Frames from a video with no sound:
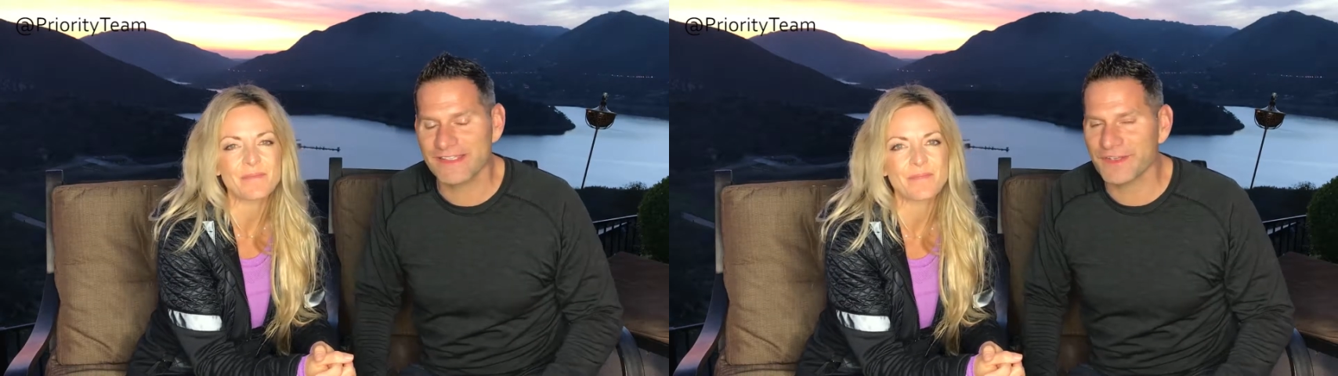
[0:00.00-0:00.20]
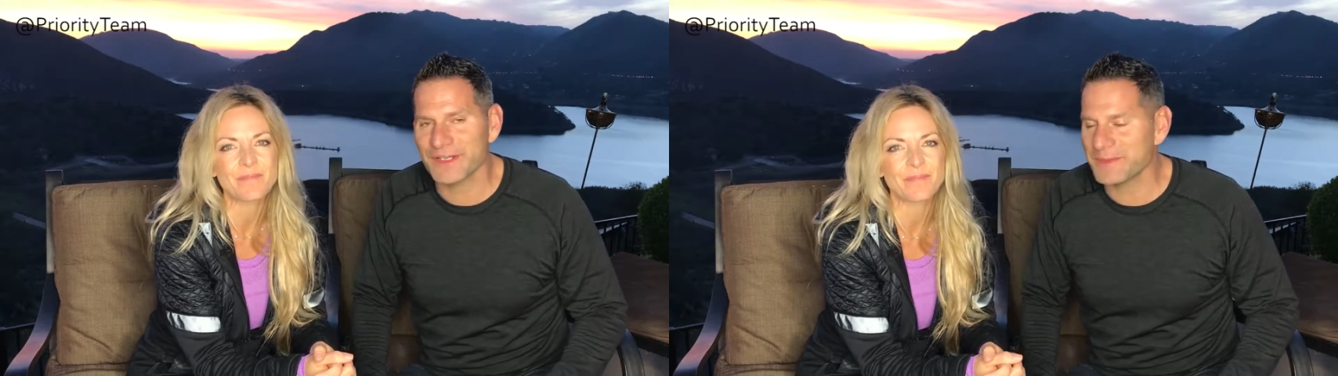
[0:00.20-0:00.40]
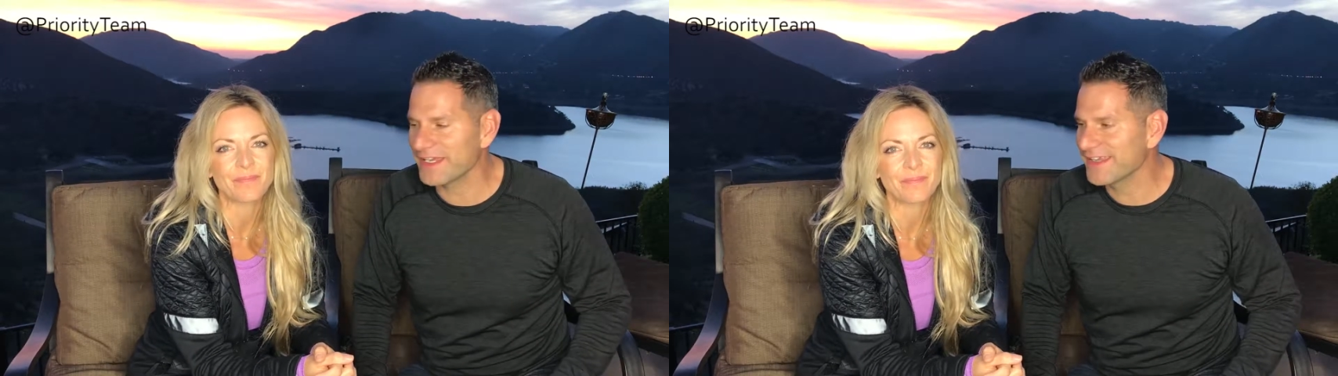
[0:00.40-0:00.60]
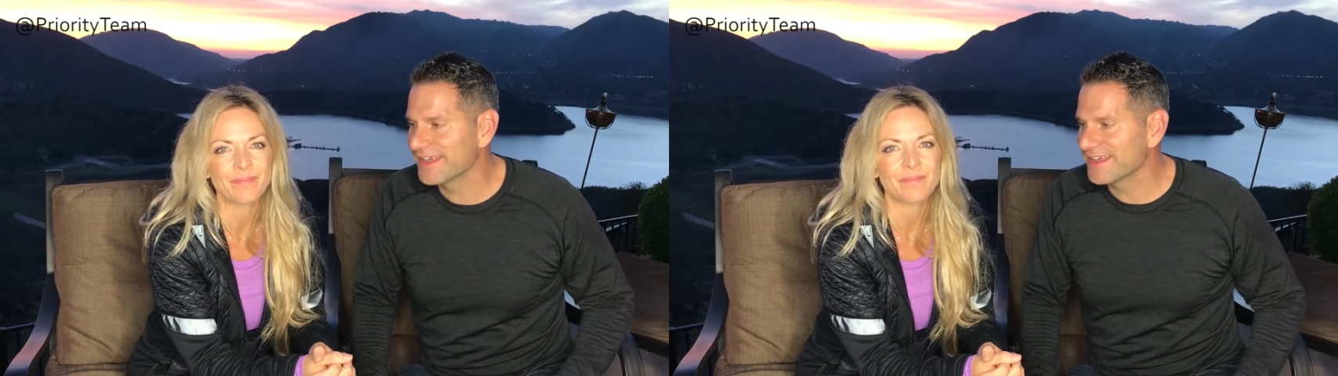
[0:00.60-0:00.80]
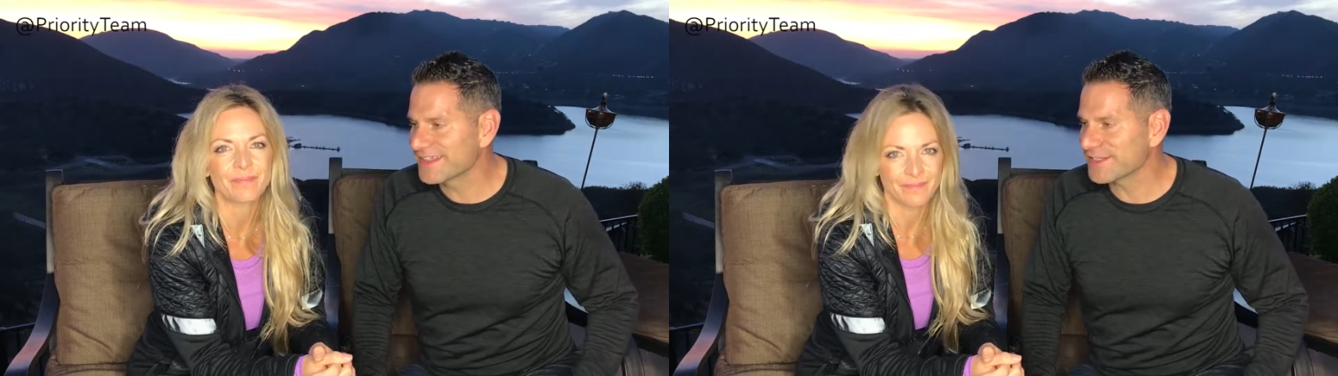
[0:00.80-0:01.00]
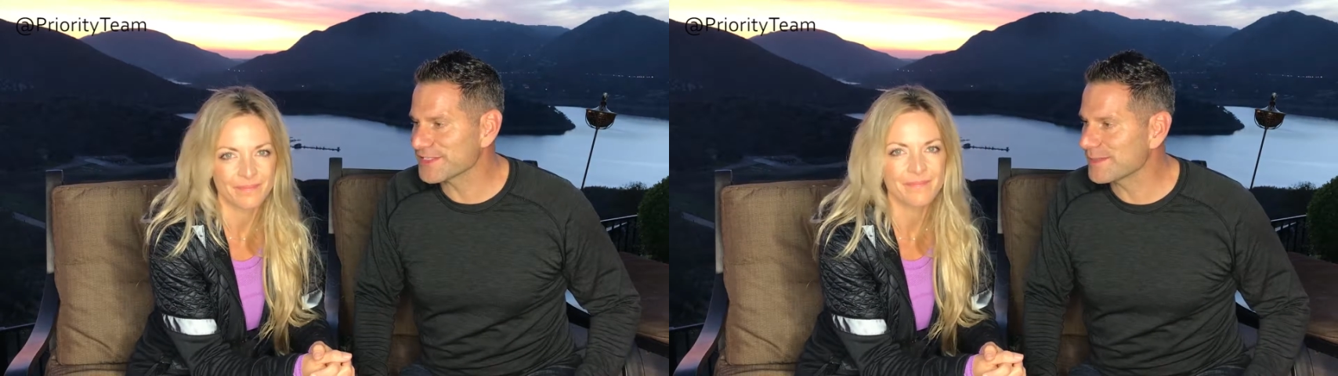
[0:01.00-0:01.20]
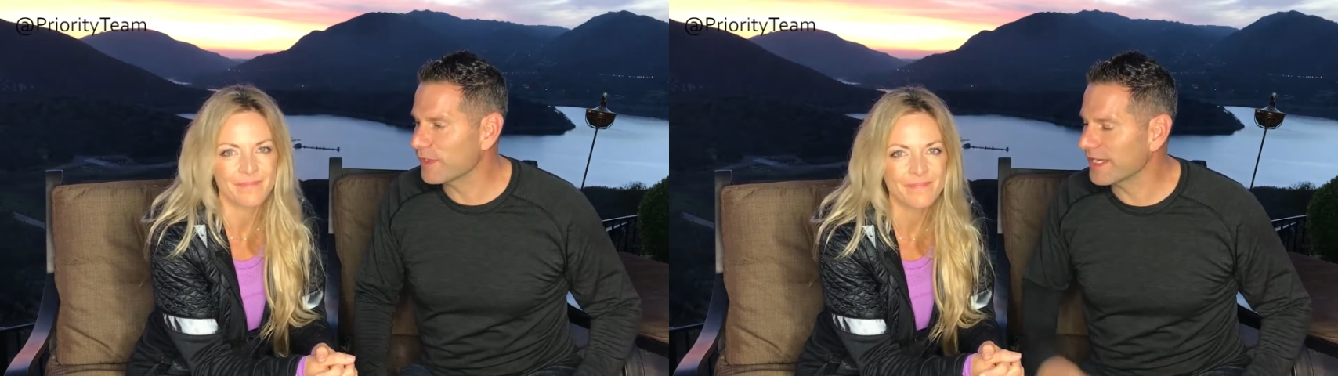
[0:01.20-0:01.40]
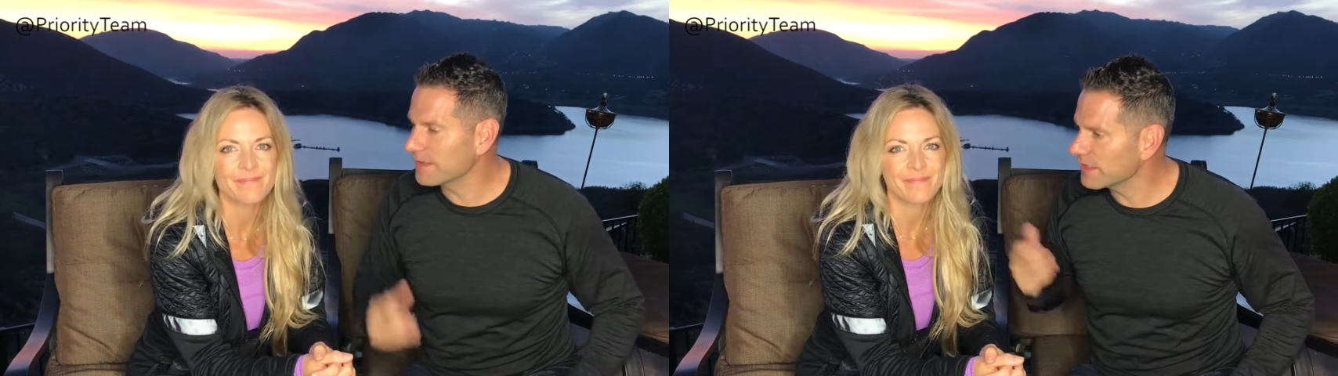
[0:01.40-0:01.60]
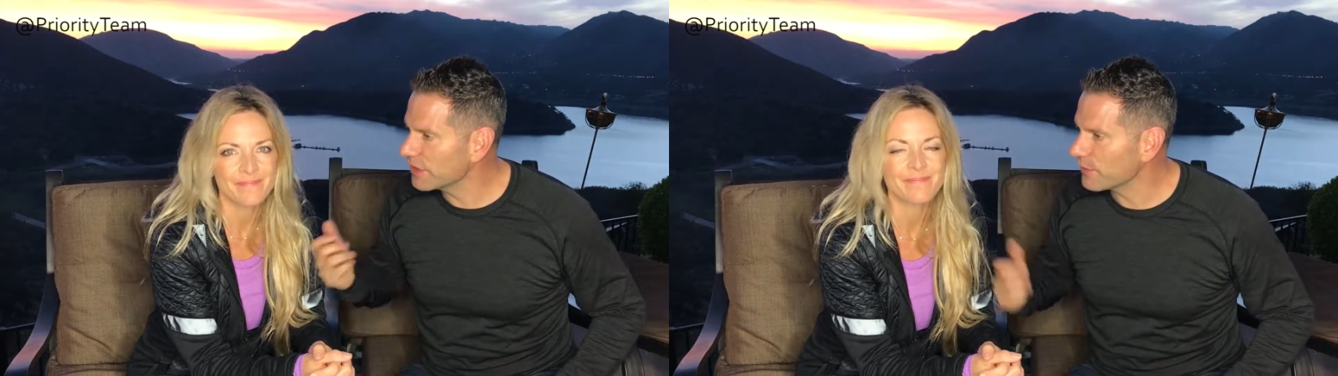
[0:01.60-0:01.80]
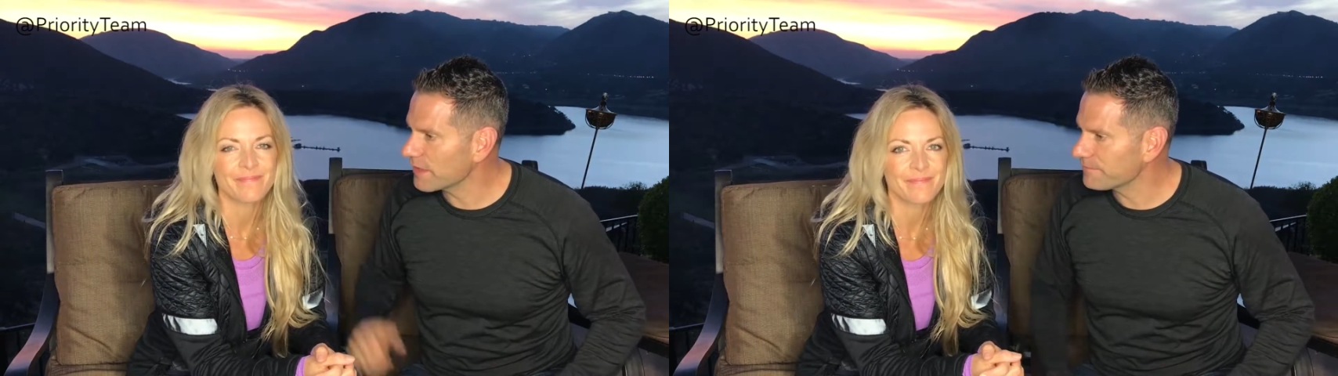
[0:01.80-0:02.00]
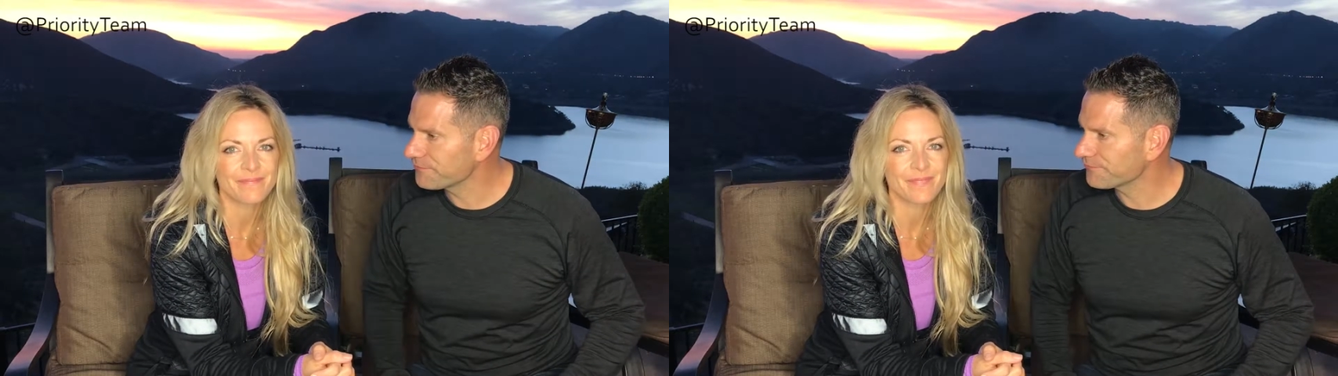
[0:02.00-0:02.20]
Speaker 1: still going to be still somewhat, and you know what?